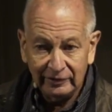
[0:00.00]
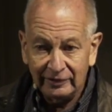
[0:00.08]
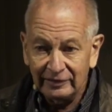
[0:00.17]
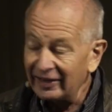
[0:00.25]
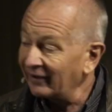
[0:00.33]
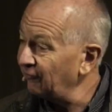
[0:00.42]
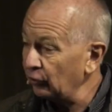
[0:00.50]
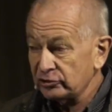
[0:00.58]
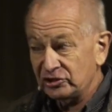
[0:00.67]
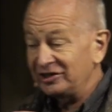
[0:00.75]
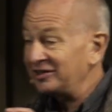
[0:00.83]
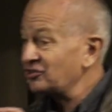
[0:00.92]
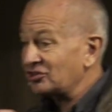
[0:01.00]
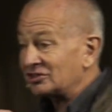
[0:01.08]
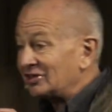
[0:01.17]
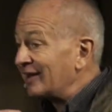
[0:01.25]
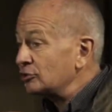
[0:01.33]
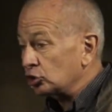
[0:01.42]
Diversity is
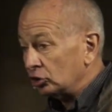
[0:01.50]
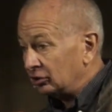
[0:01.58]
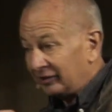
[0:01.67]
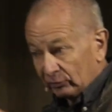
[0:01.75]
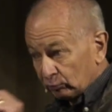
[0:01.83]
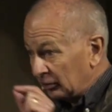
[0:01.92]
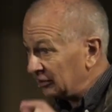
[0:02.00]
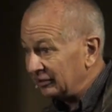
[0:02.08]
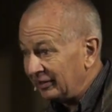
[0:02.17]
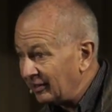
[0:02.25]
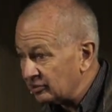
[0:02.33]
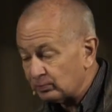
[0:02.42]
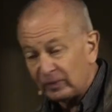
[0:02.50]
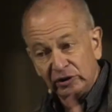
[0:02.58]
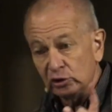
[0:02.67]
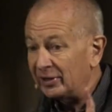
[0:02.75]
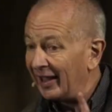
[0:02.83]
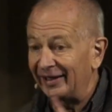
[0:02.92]
essential. It really is, but
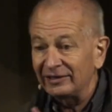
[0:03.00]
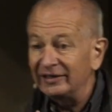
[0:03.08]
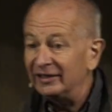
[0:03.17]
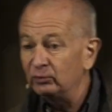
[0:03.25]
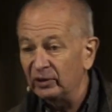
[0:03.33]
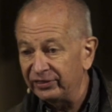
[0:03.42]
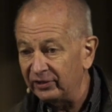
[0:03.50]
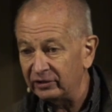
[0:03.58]
you can't lead with it.